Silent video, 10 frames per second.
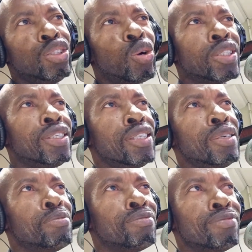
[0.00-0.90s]
your
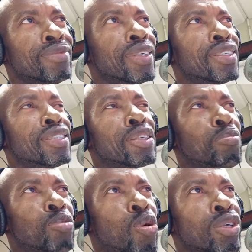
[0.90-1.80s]
team
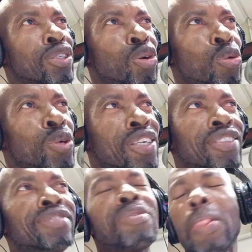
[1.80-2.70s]
support clothing